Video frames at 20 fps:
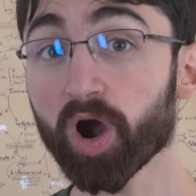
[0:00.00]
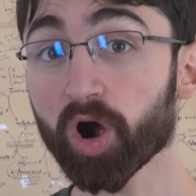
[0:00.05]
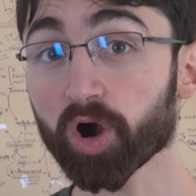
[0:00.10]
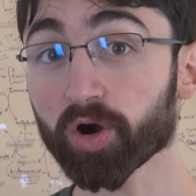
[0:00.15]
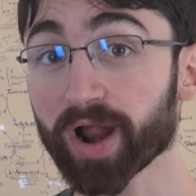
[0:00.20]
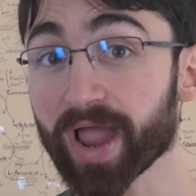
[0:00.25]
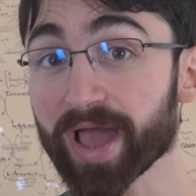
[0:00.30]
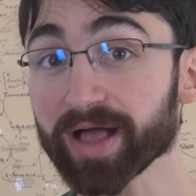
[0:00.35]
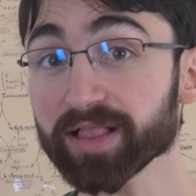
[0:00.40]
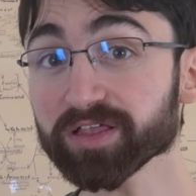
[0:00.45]

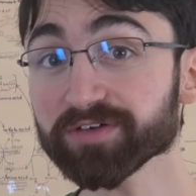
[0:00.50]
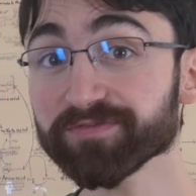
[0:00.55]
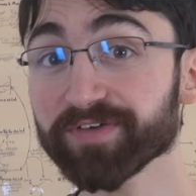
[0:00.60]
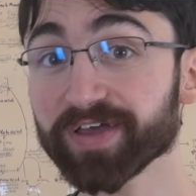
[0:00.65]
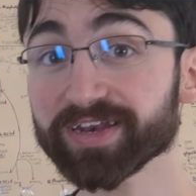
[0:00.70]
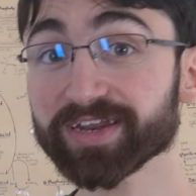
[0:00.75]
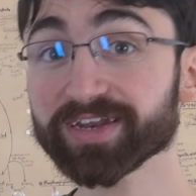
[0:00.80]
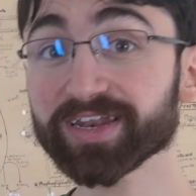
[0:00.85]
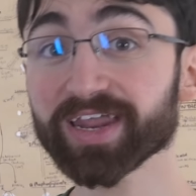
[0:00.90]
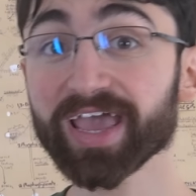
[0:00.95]
are
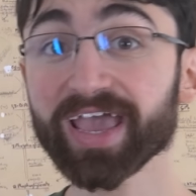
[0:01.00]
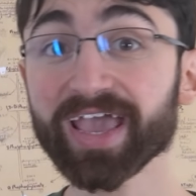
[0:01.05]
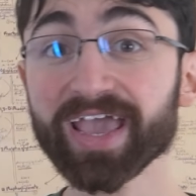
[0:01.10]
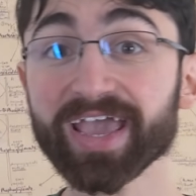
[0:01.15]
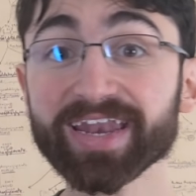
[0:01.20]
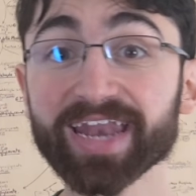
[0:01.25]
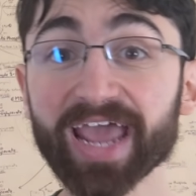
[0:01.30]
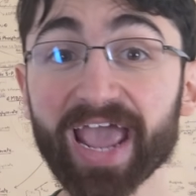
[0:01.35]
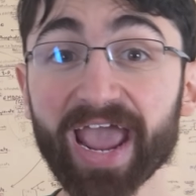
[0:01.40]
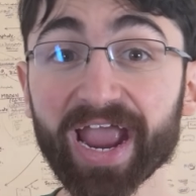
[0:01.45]
elevated
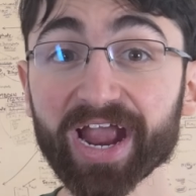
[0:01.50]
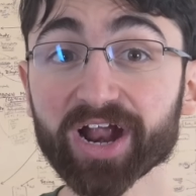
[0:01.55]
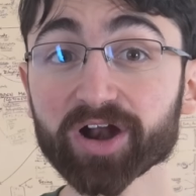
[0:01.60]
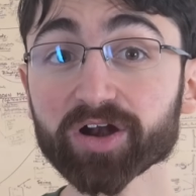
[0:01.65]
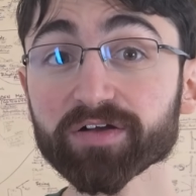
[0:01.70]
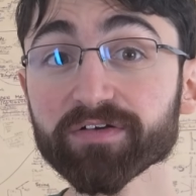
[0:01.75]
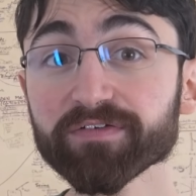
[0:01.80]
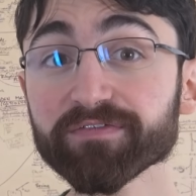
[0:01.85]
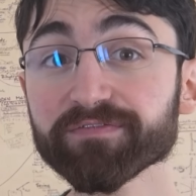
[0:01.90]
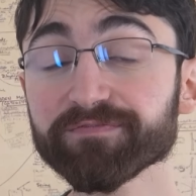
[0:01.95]
in
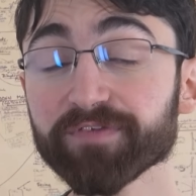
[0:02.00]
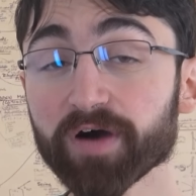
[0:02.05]
hair